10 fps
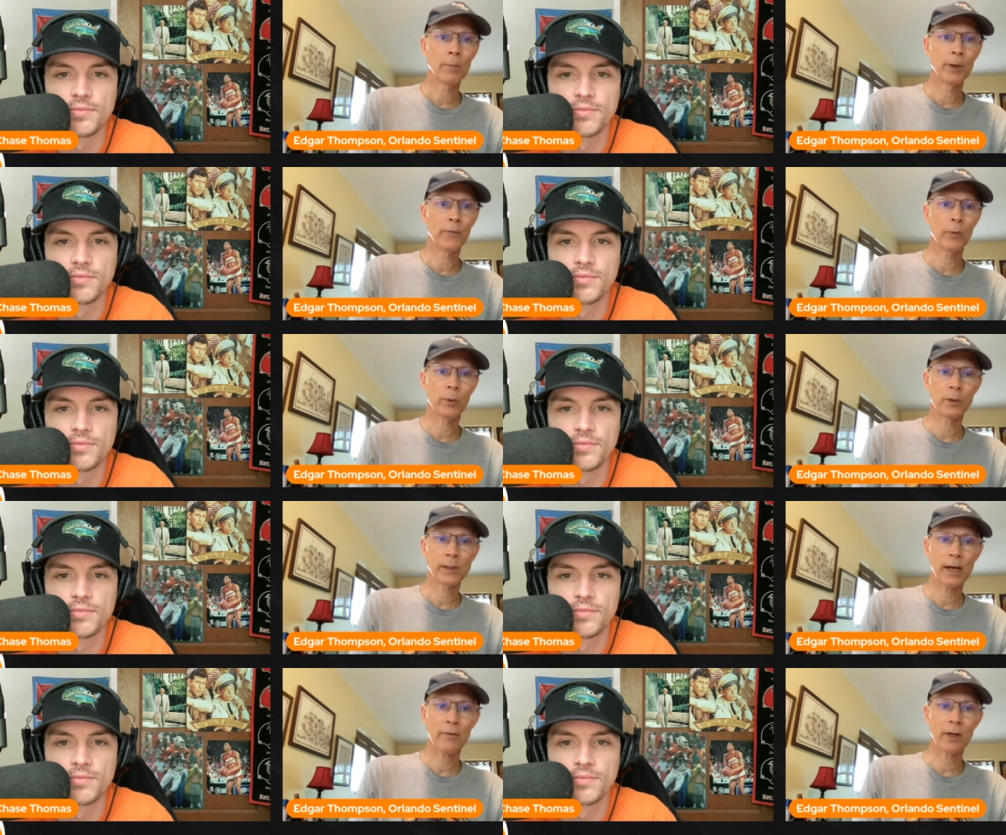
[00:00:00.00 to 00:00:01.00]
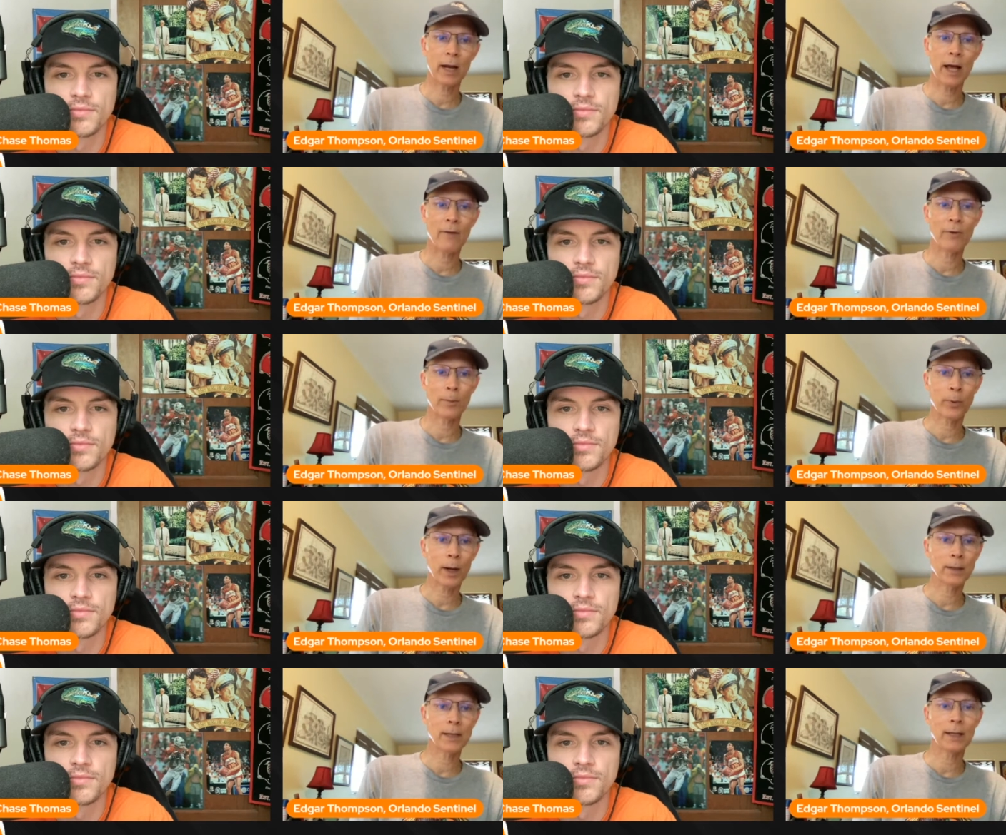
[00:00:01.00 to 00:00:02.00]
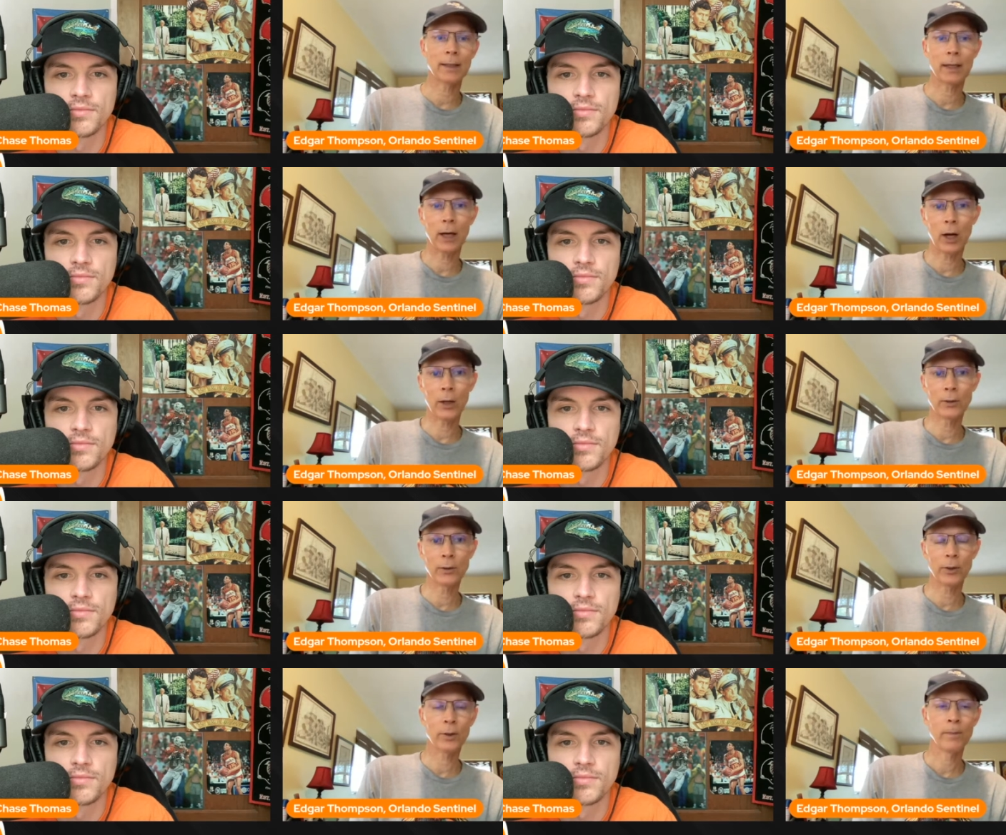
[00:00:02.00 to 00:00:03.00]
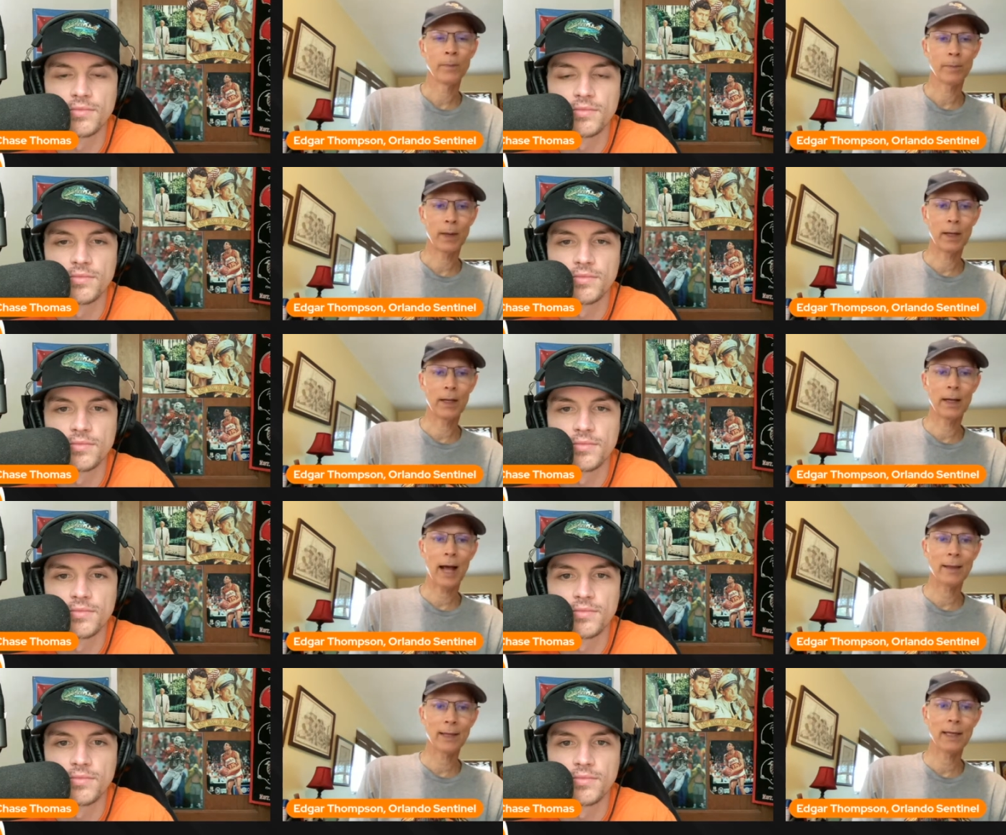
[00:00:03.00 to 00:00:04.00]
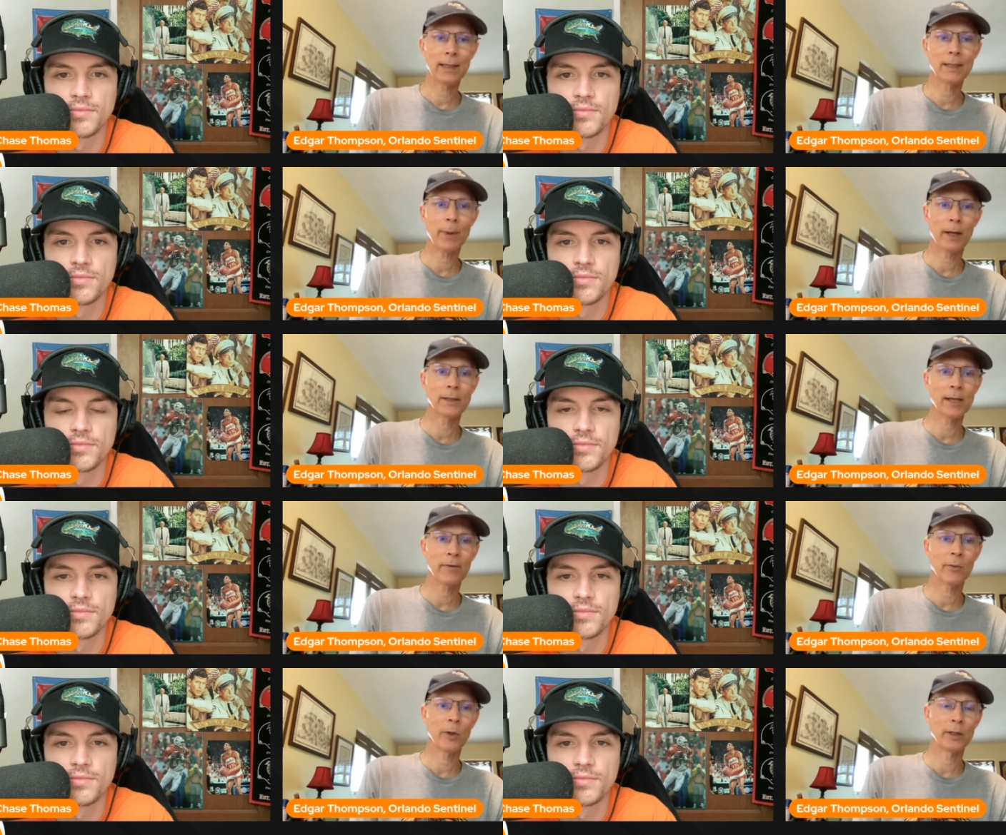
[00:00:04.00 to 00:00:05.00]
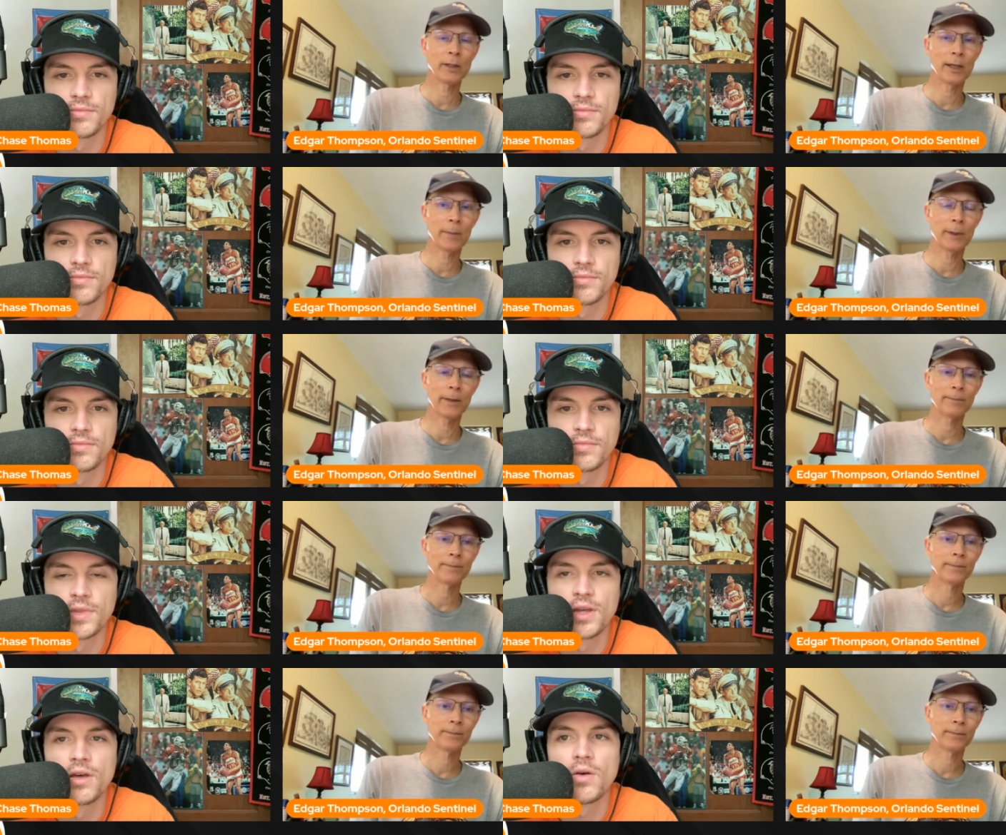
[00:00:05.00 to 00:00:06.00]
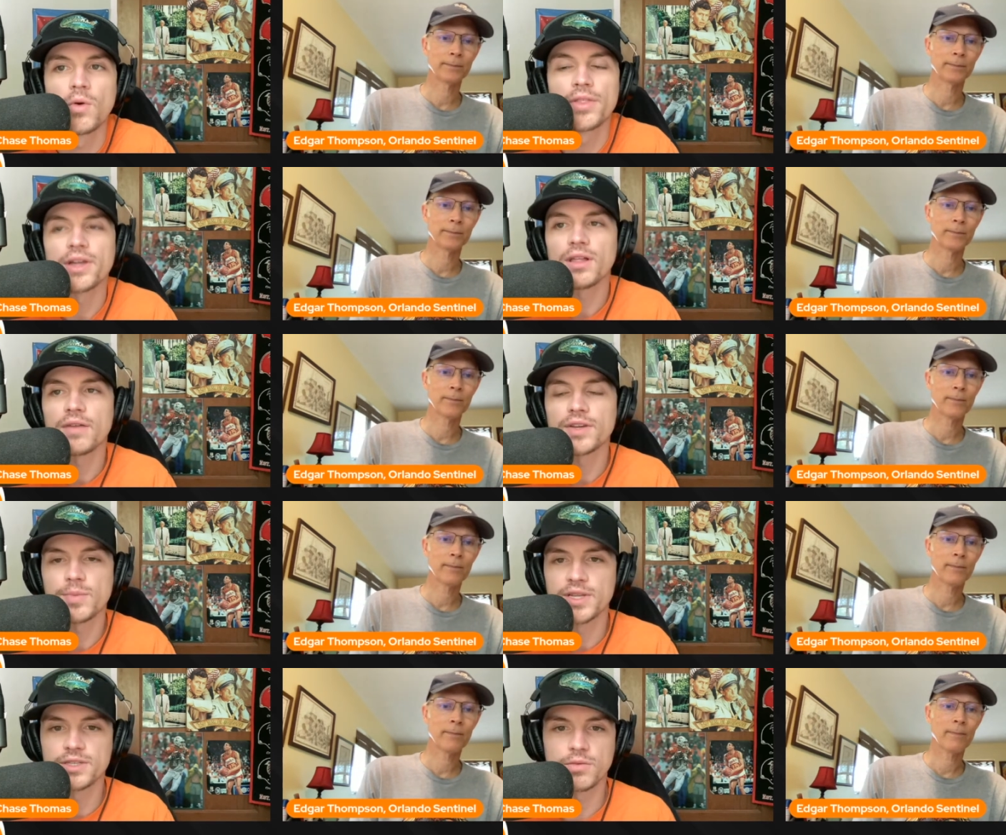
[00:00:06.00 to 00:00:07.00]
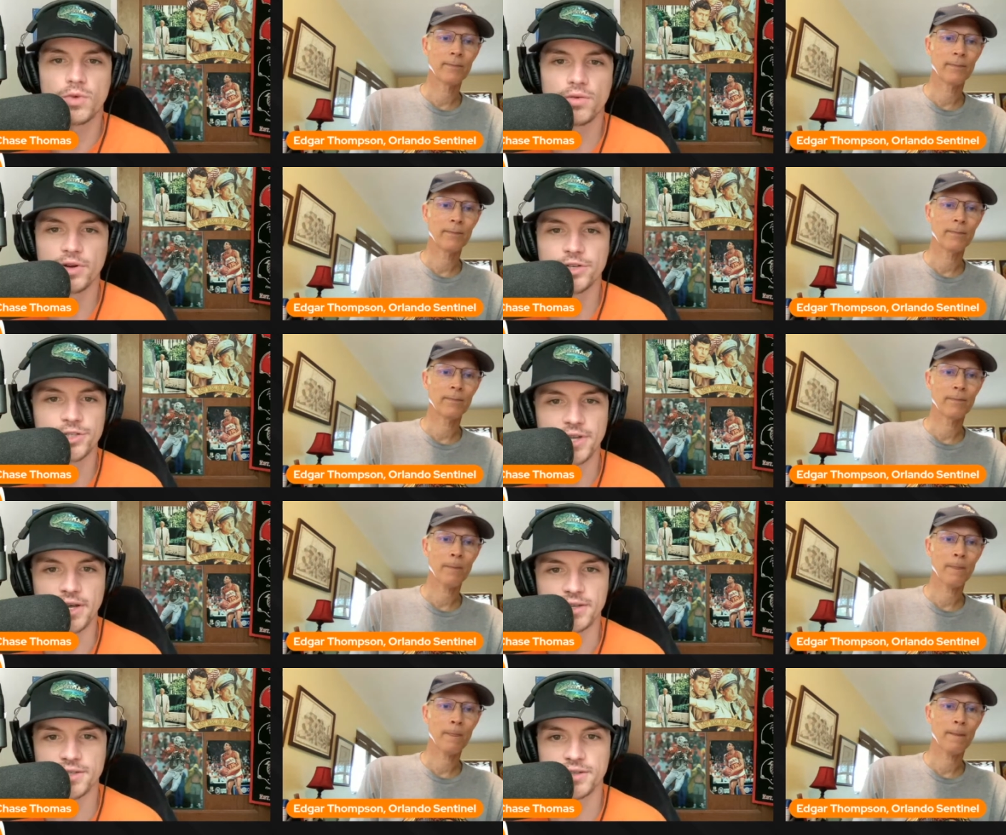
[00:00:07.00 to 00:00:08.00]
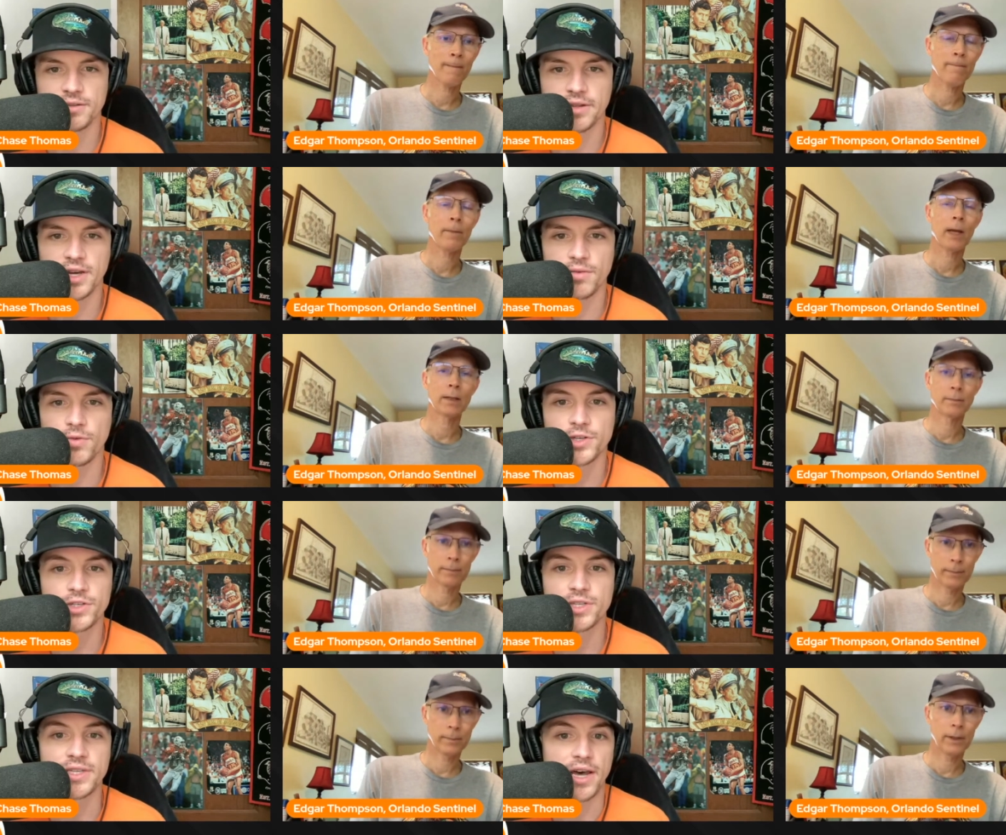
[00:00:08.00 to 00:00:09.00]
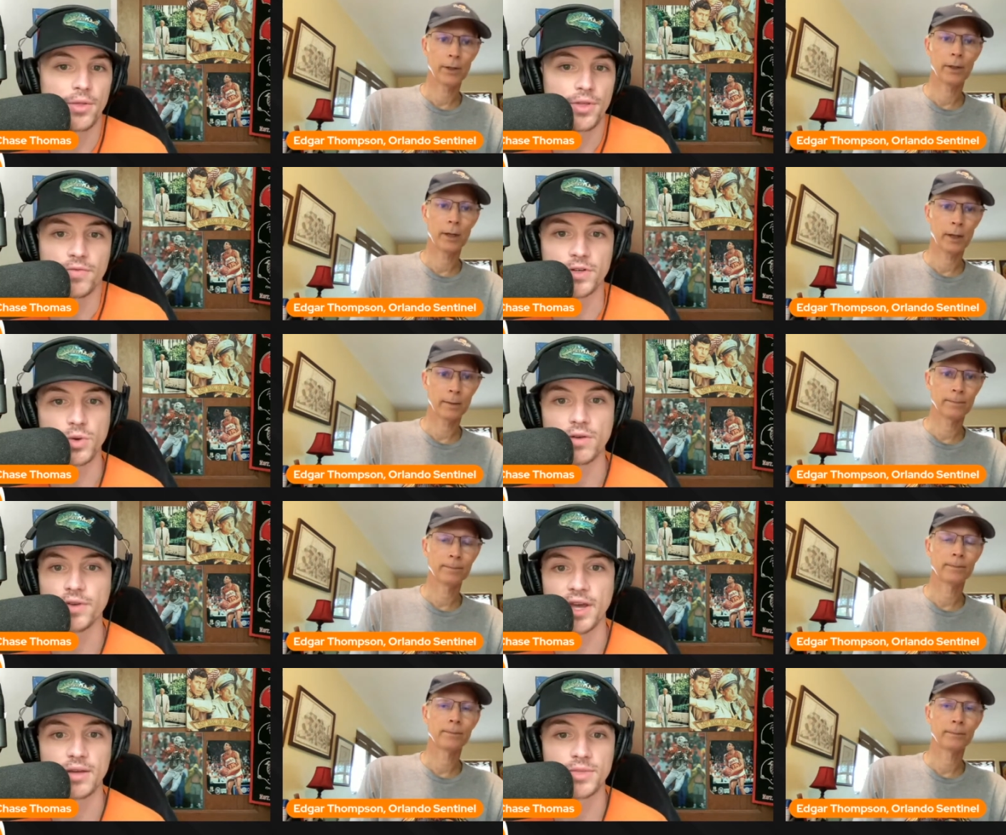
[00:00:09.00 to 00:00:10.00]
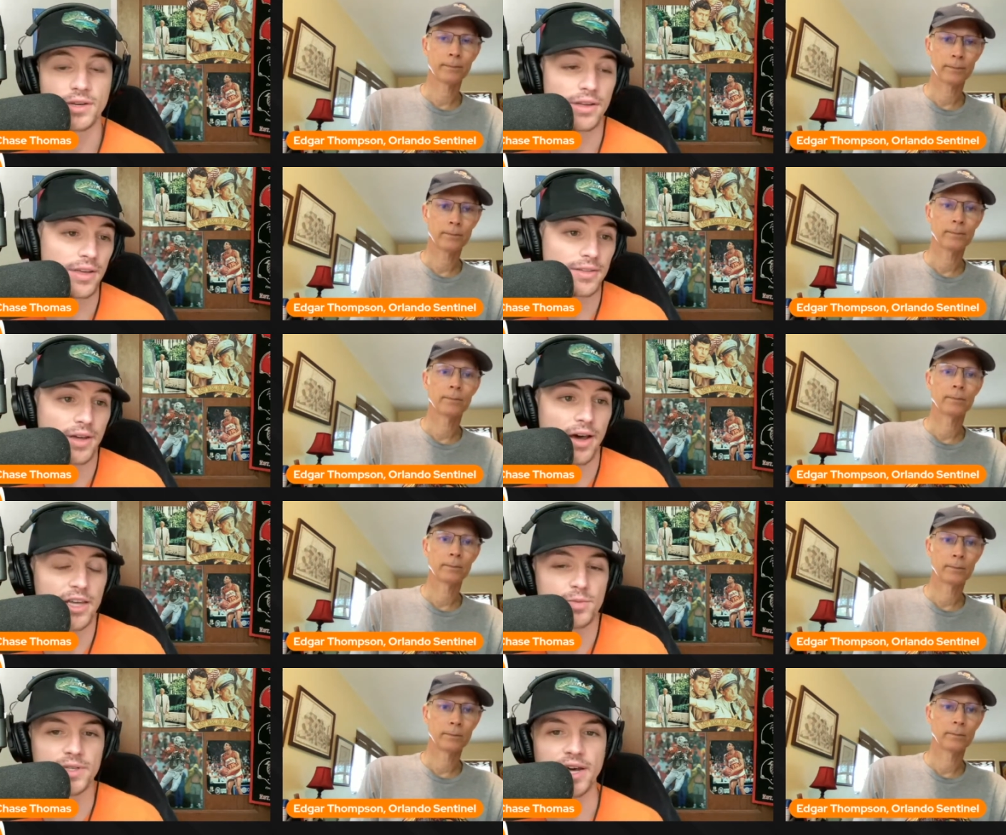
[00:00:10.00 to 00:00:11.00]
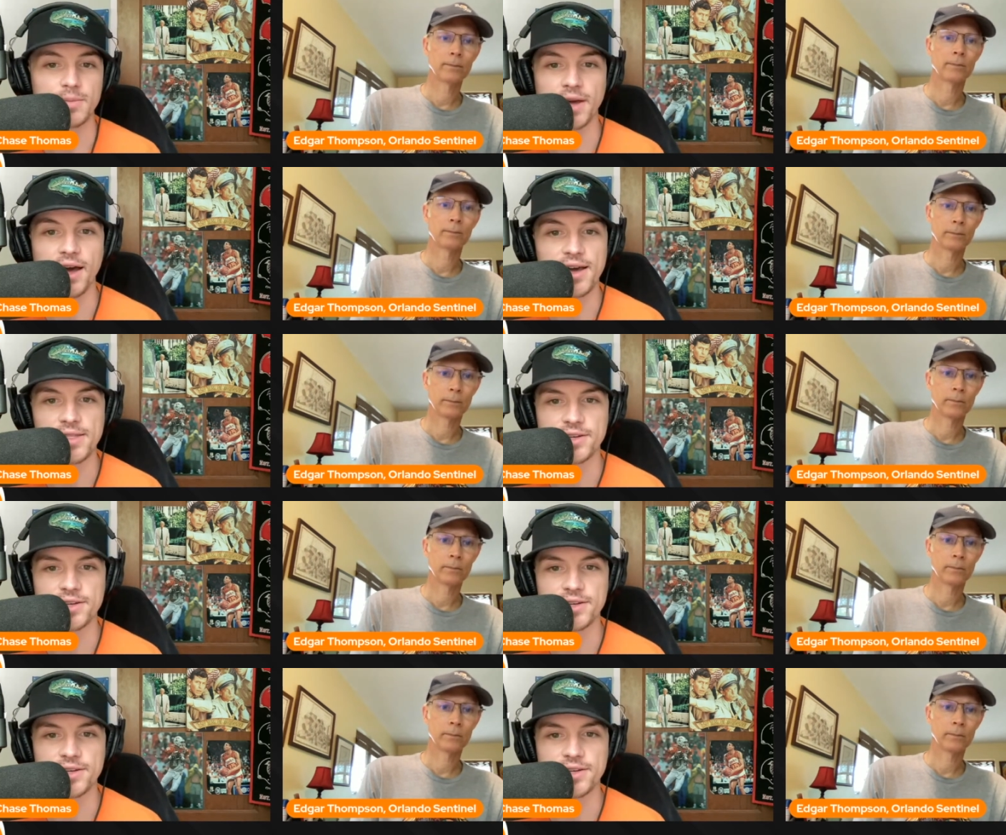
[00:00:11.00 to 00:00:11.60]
Speaker 1: but if it were seven and a half, I'd probably take the under, meaning I think it's about a 7 1 team
Speaker 2: Well, I think a lot of it depends on what Richardson is. Like if Richardson's healthy for go. 12 games and he's a Heisman type guy, that